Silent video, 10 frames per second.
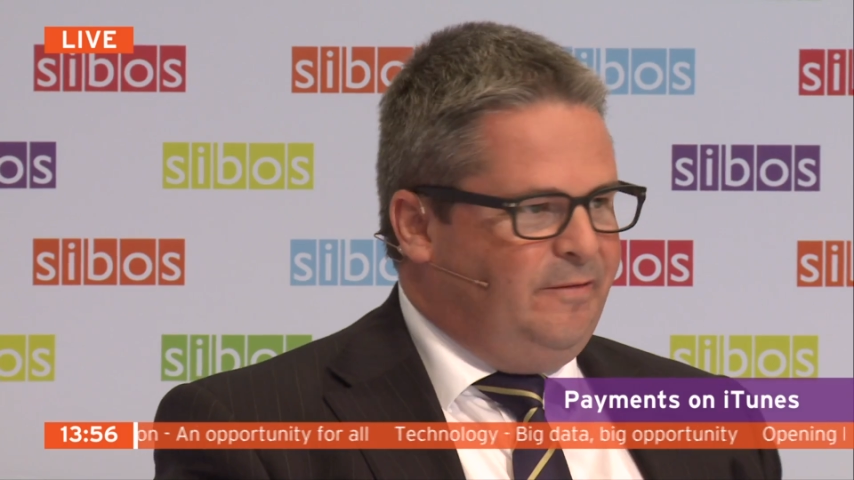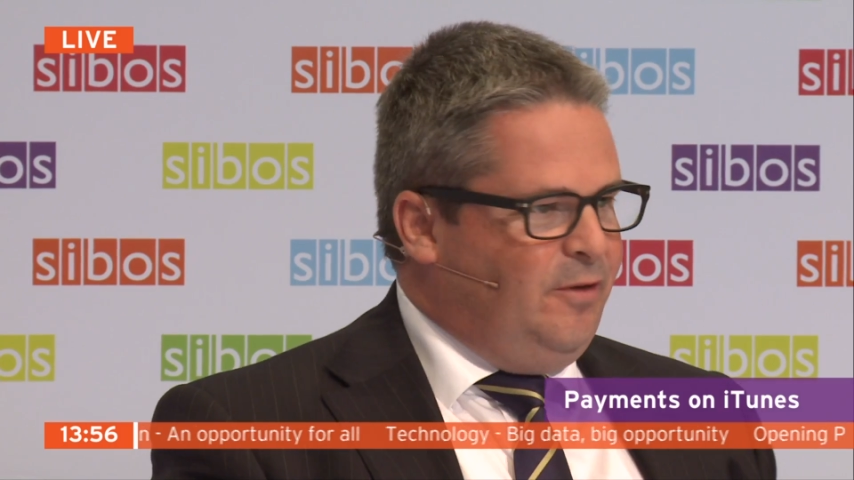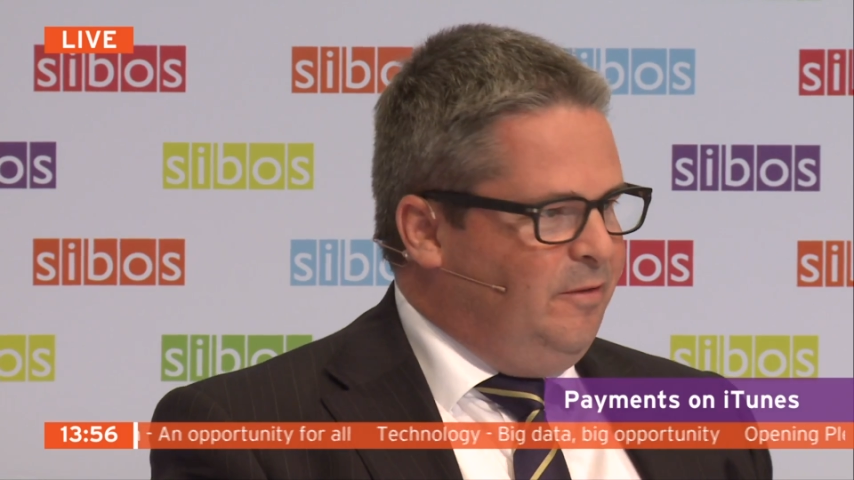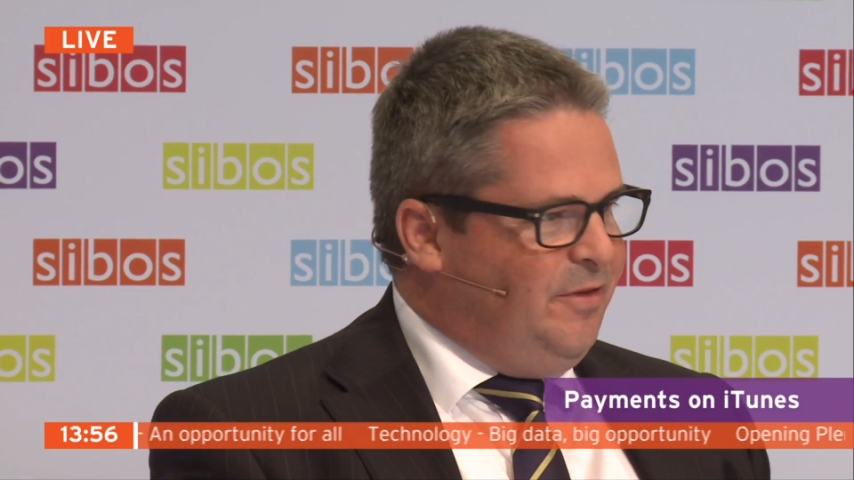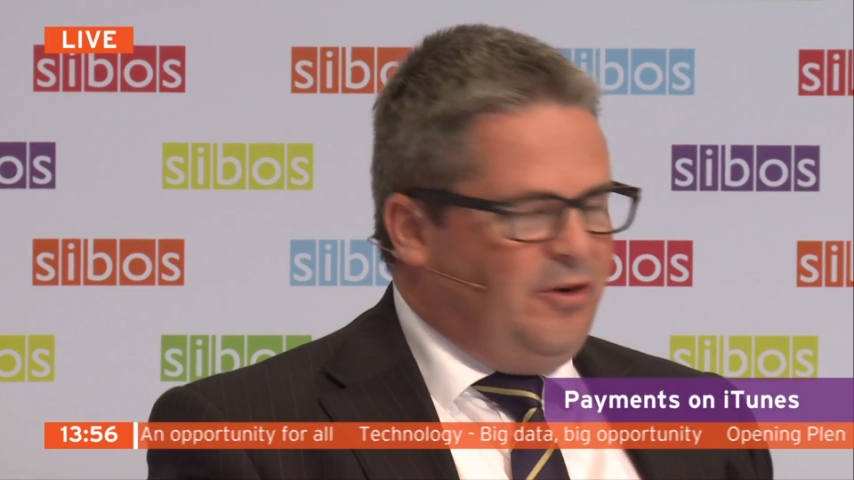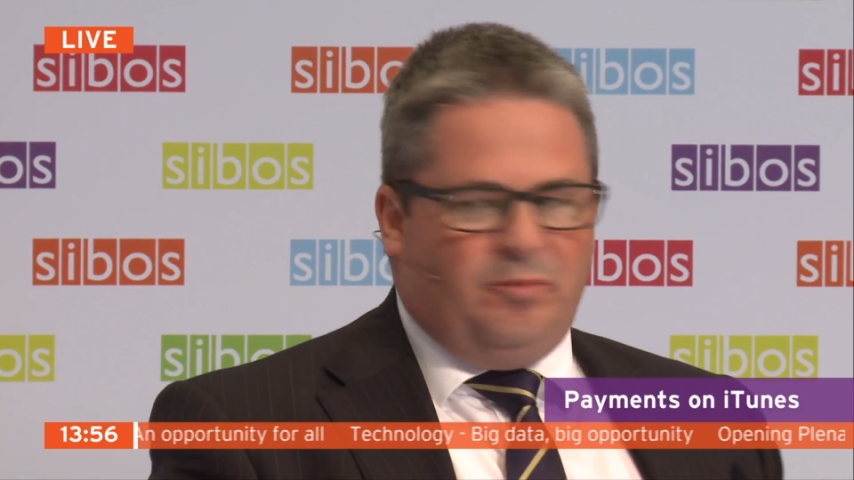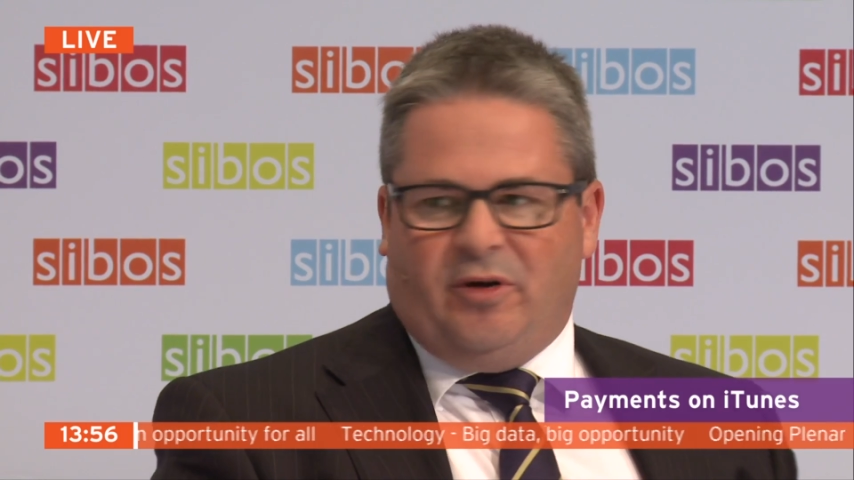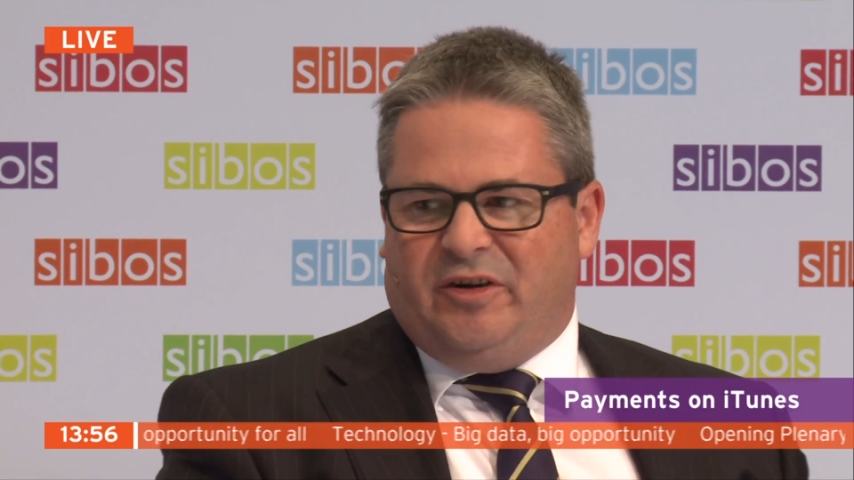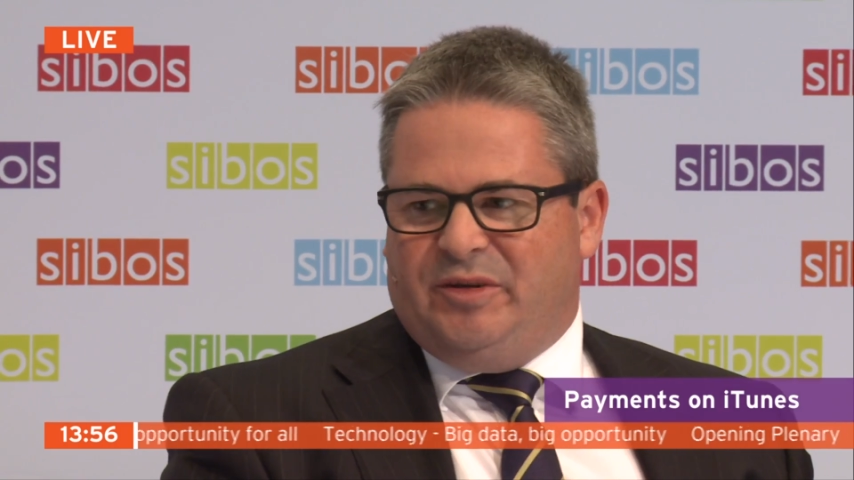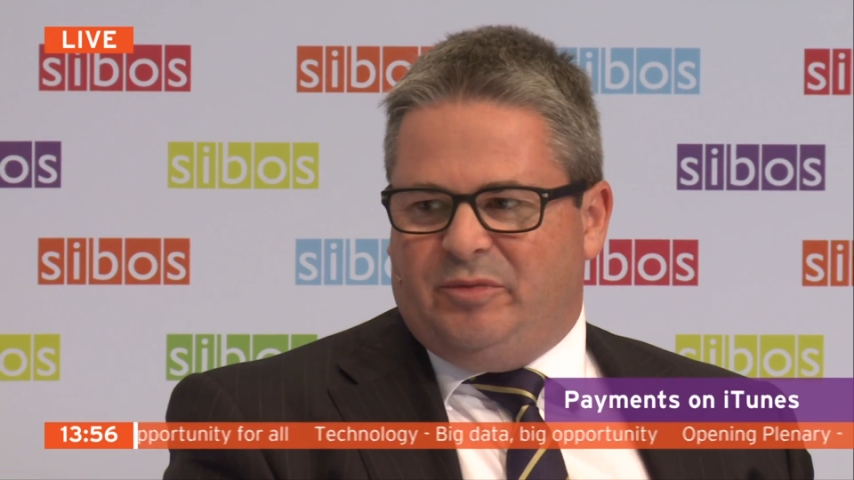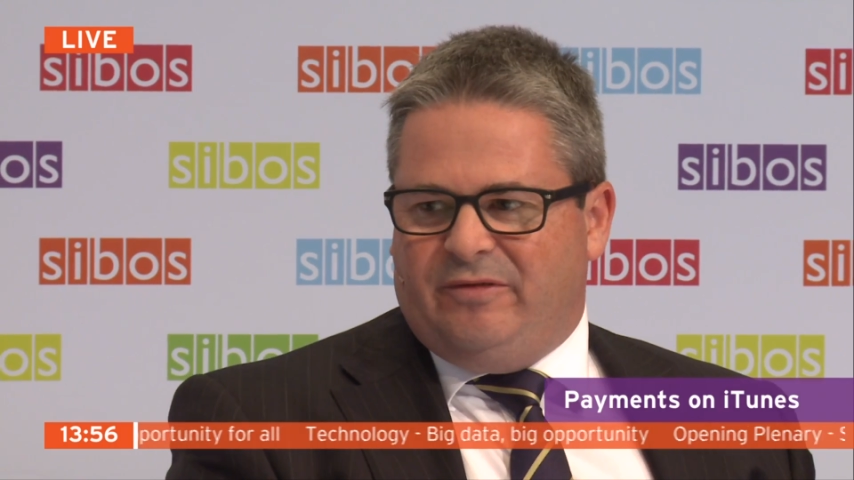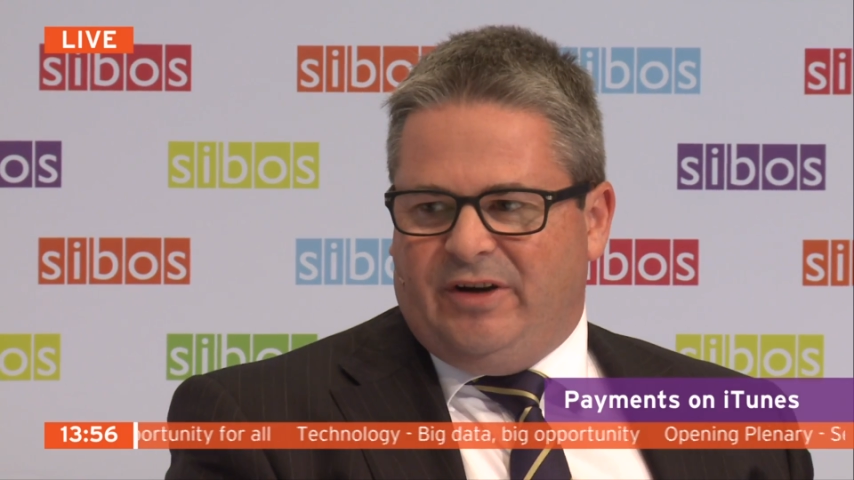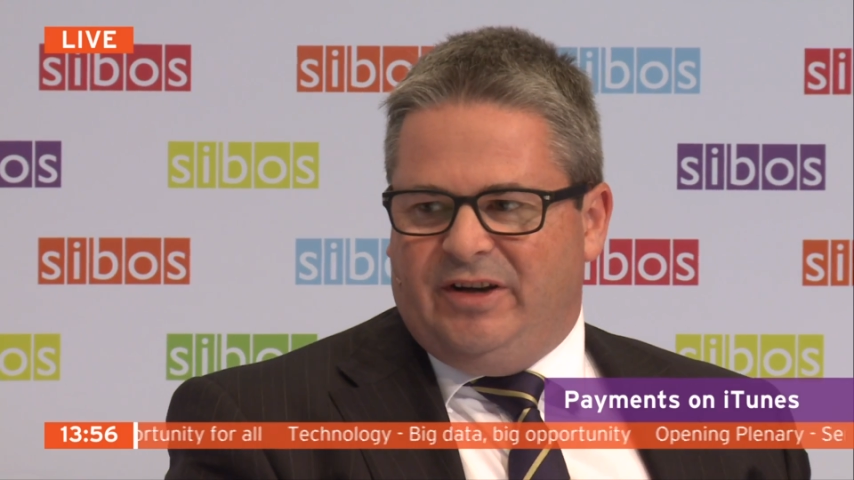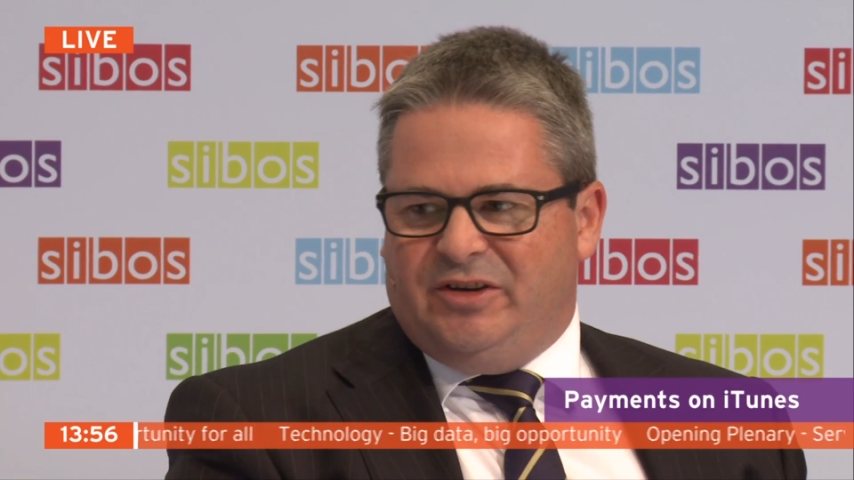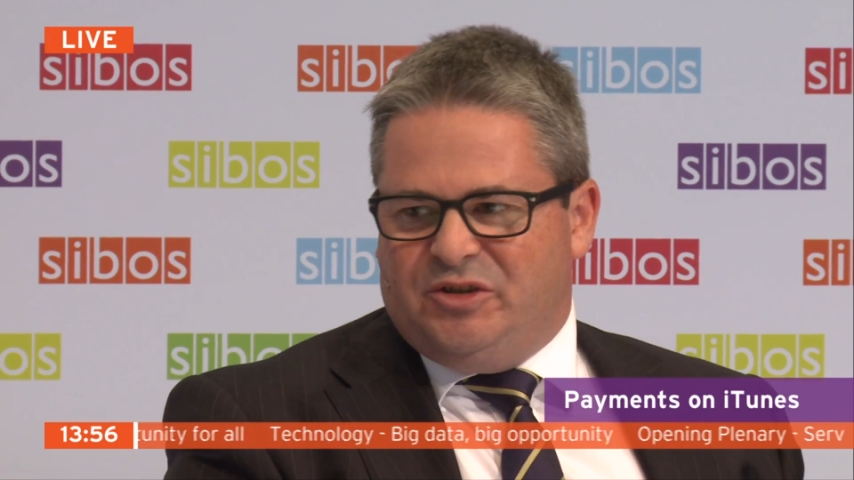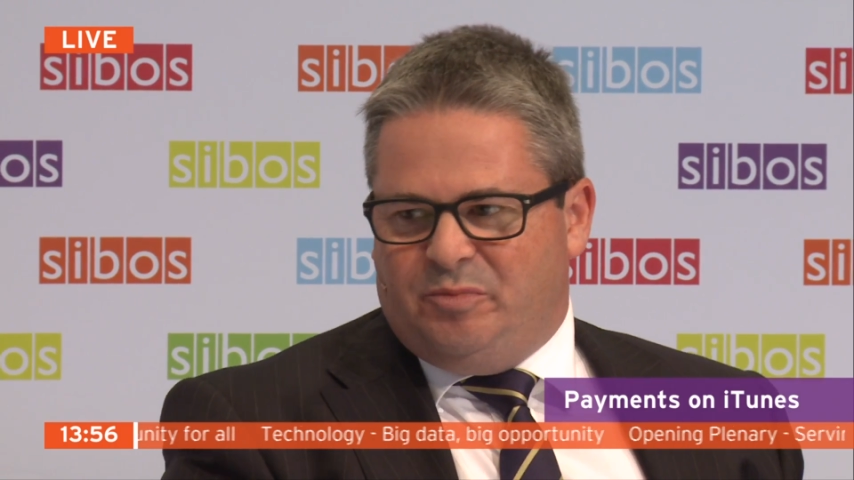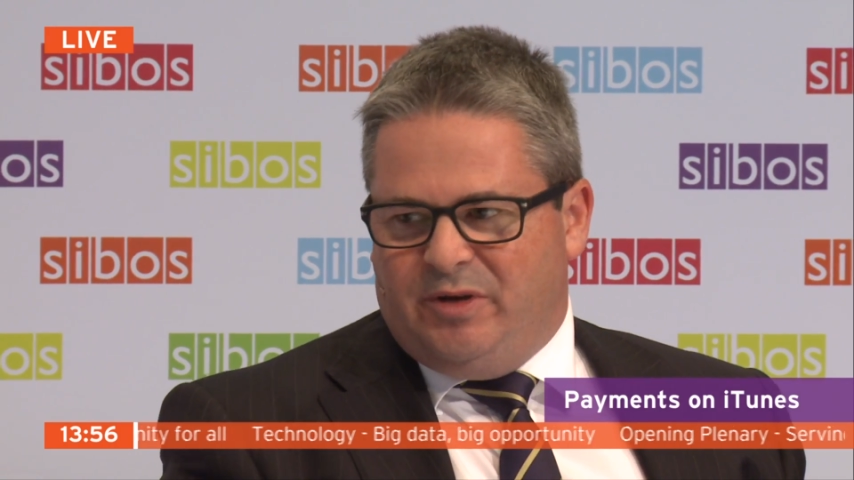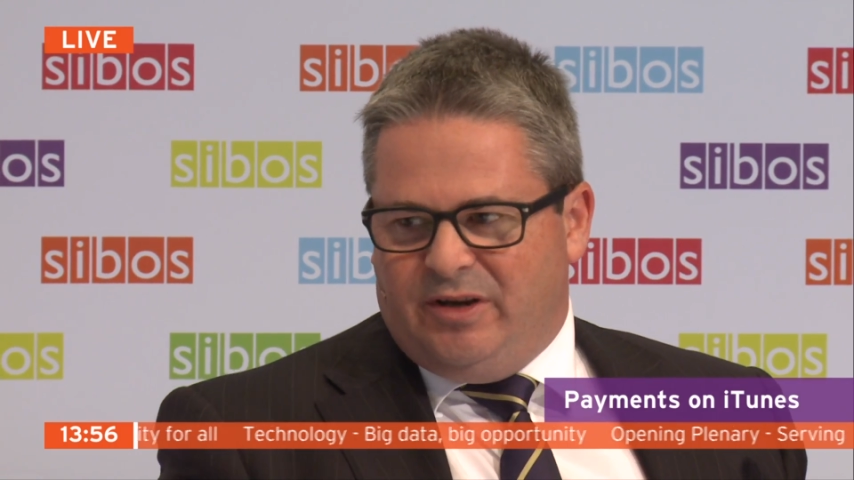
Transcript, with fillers: of, of third-party providers